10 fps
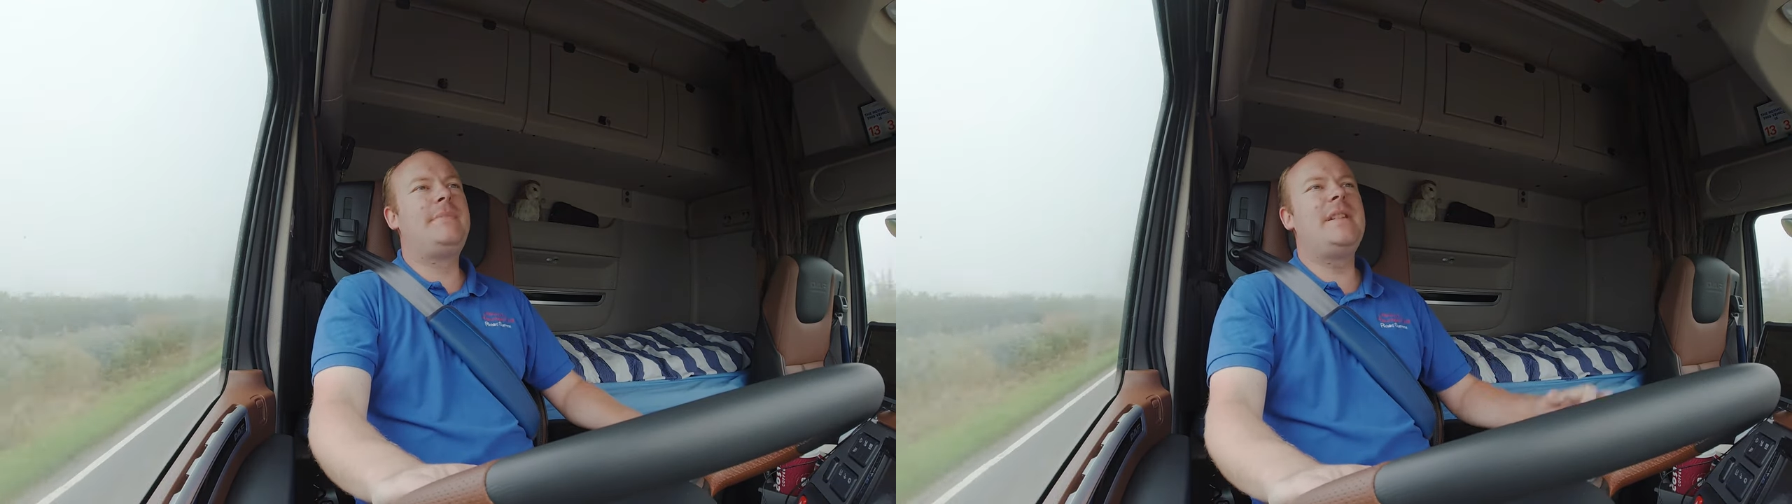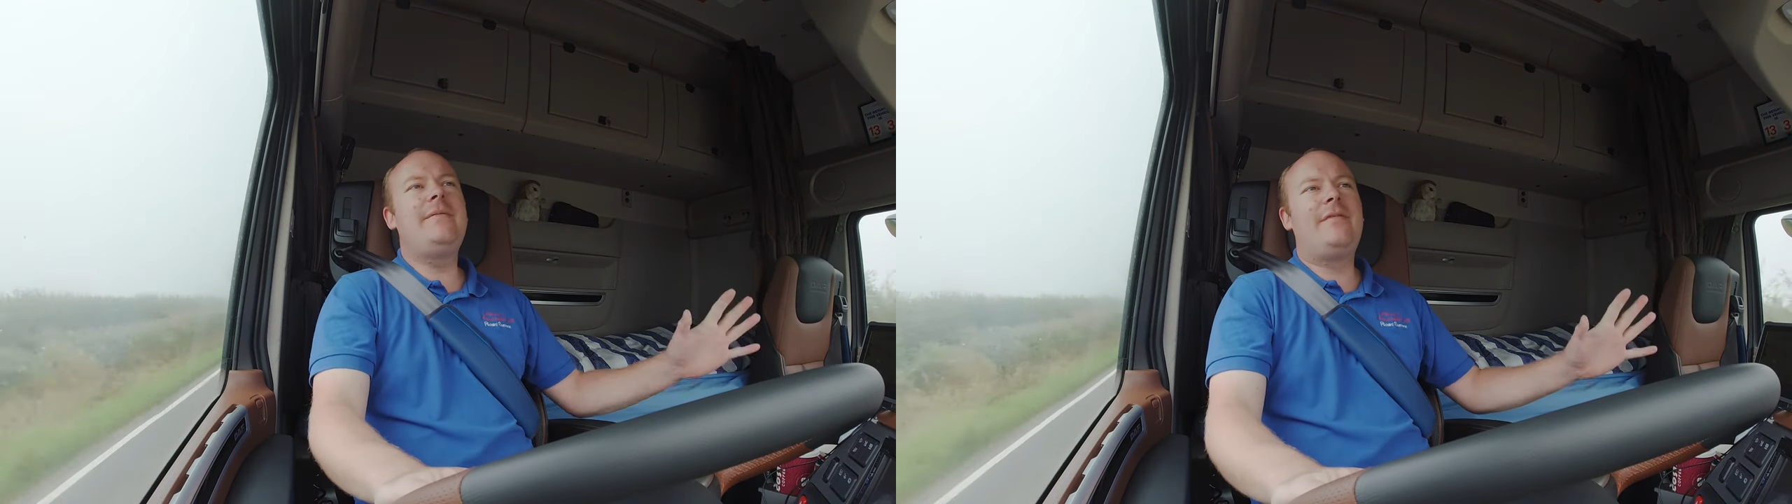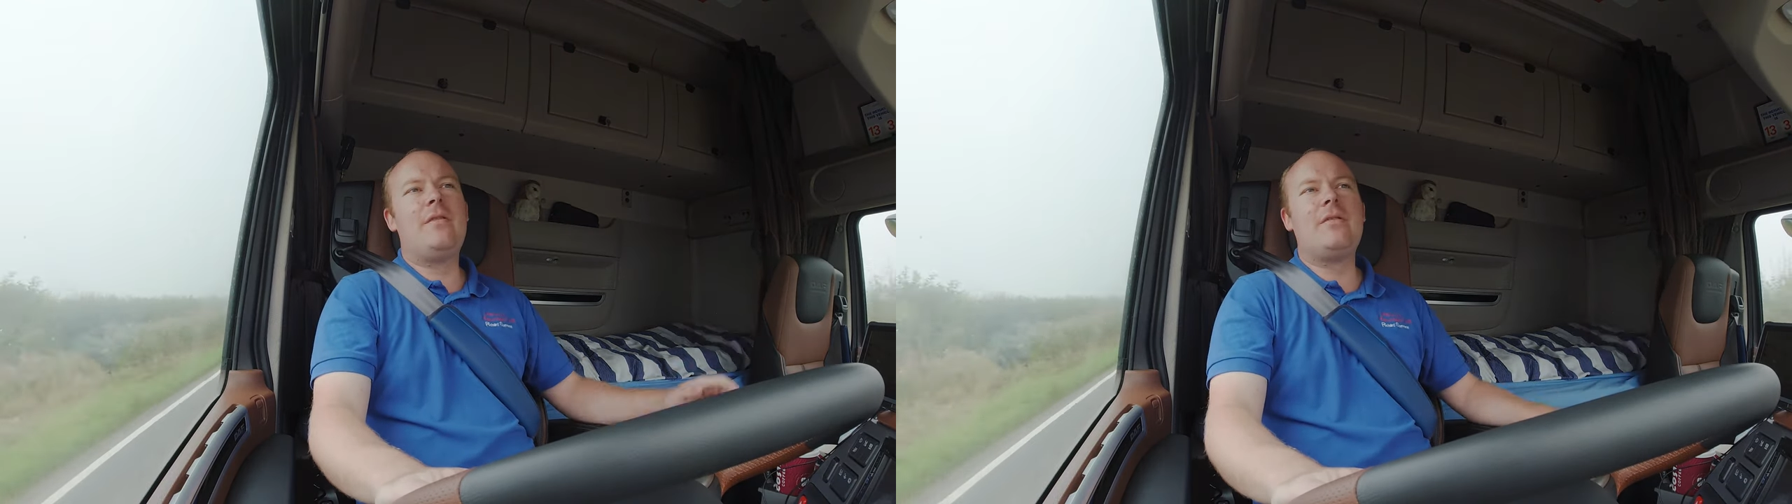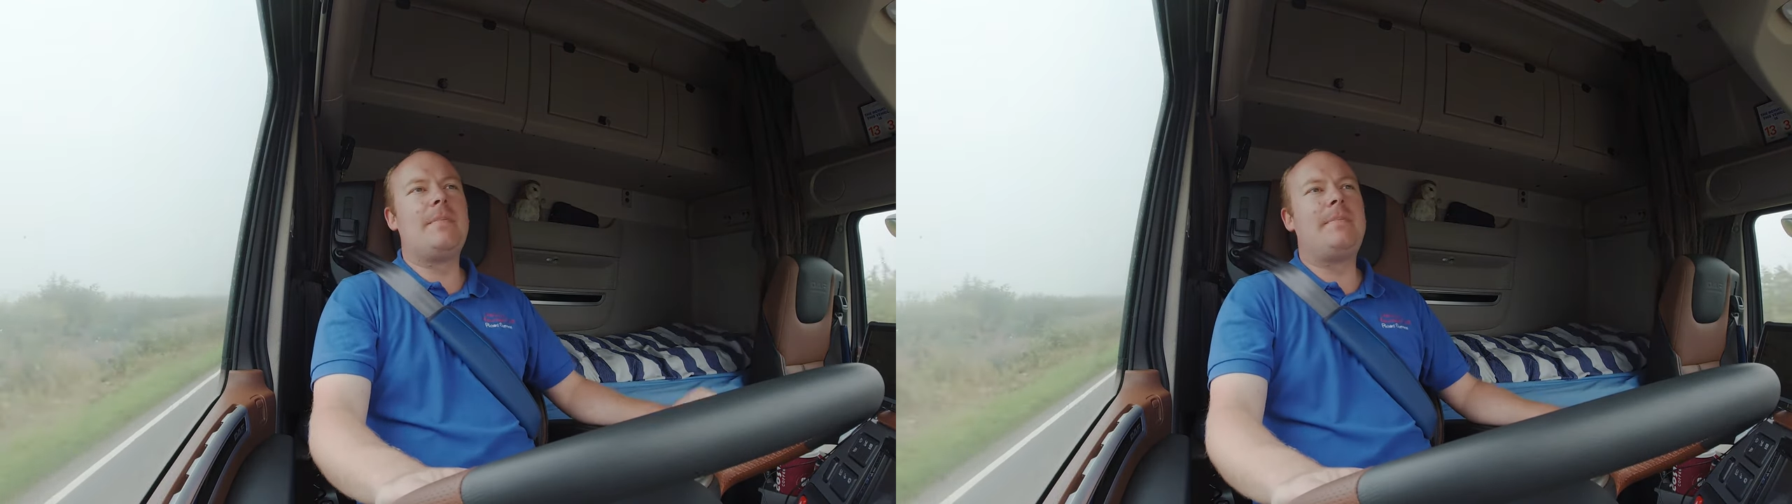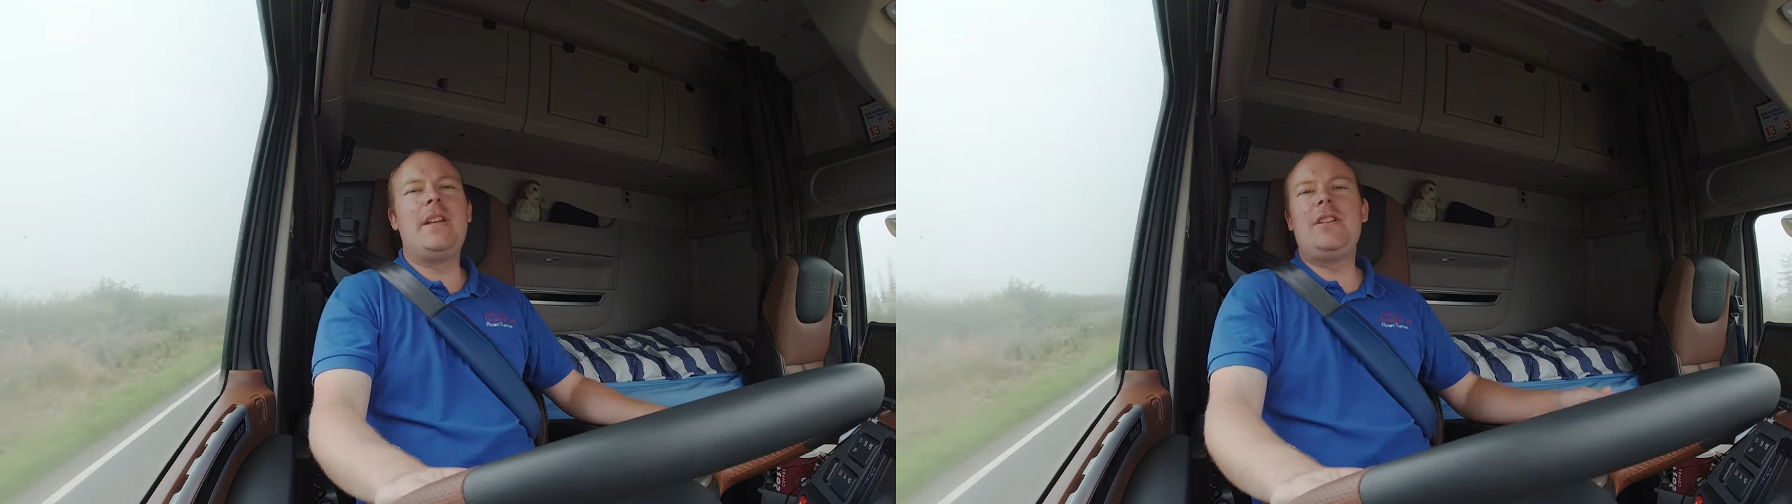Deep fog
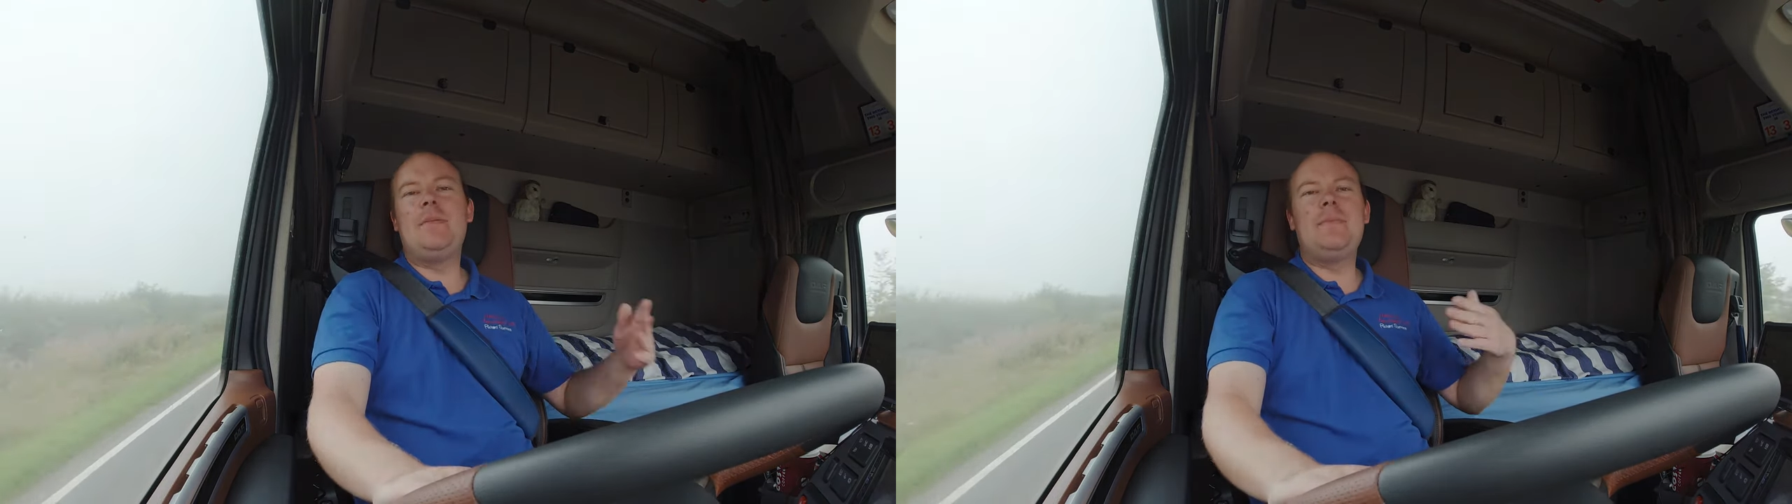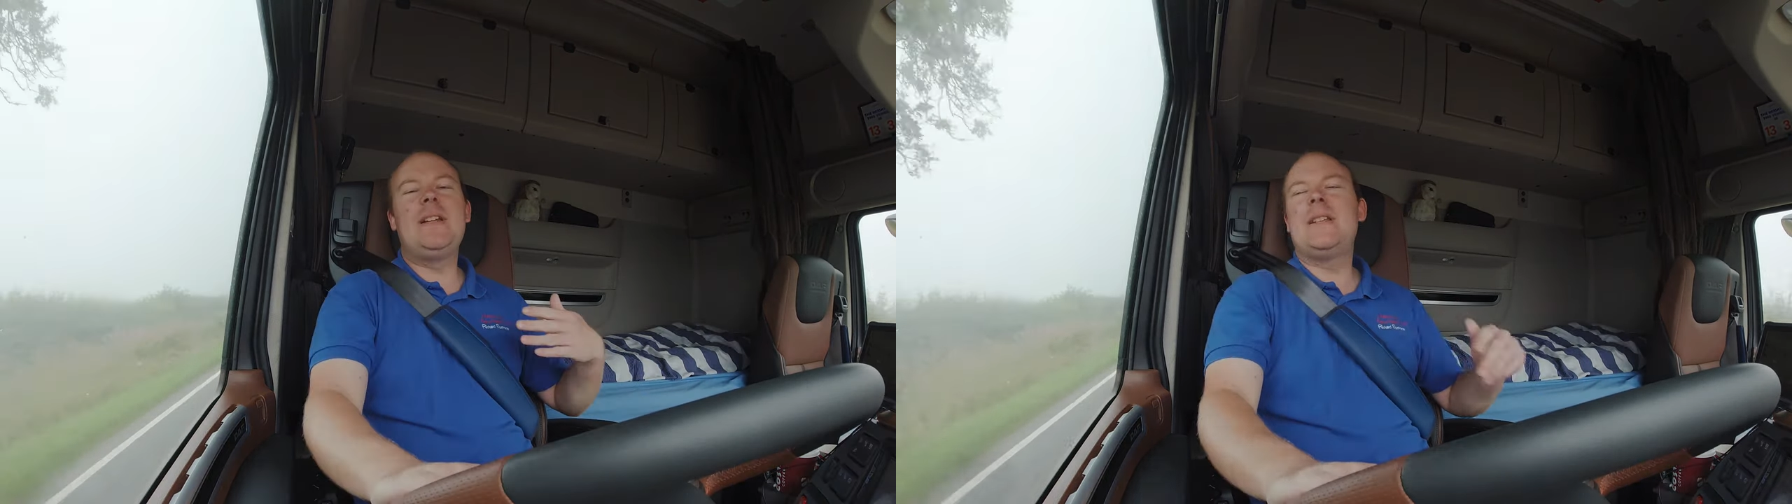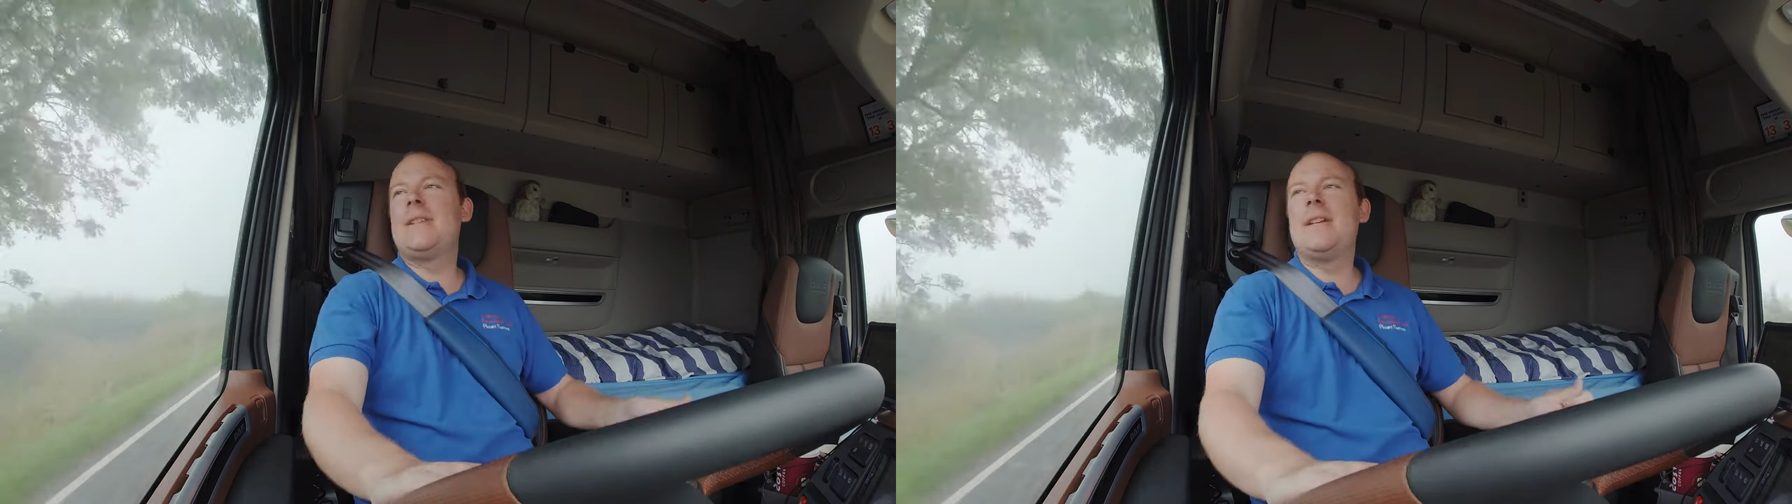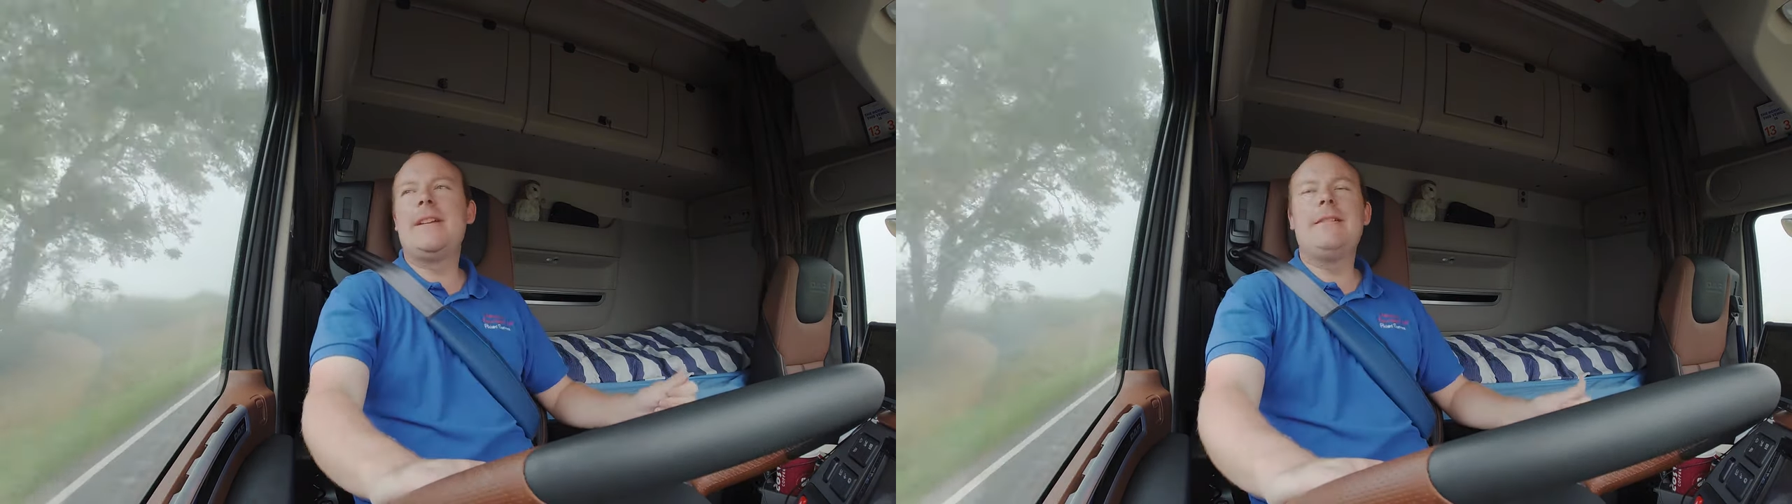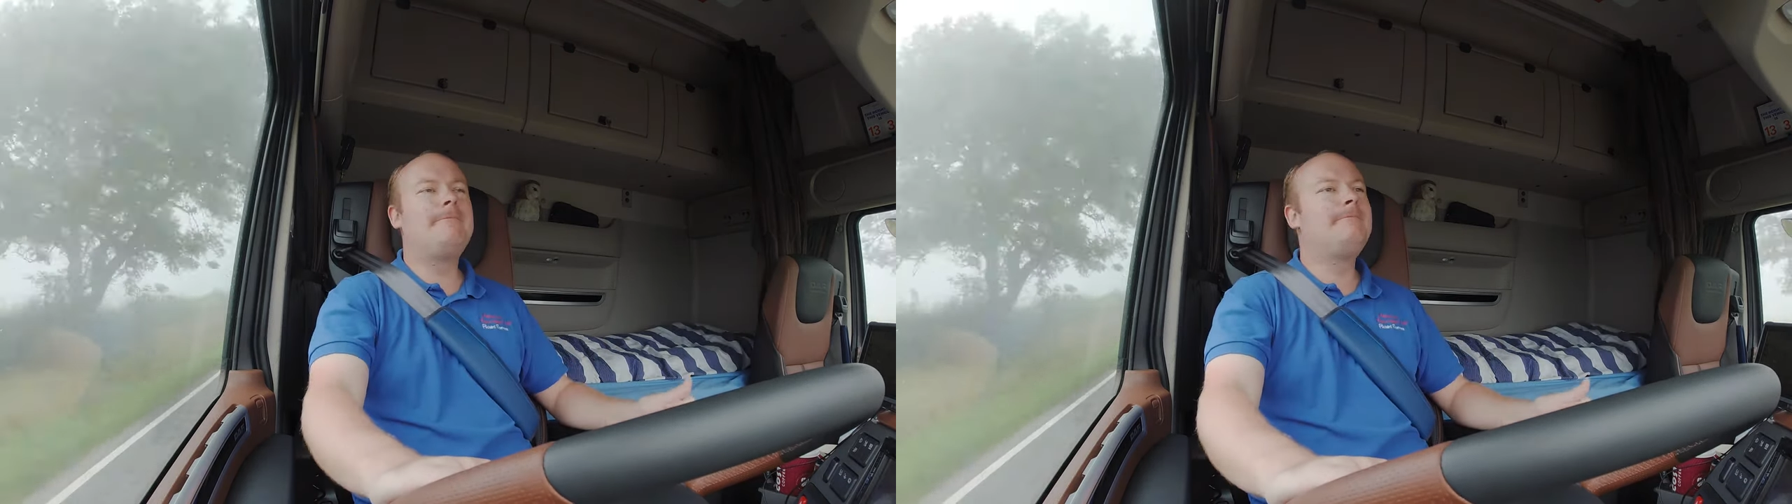up here, as you may see.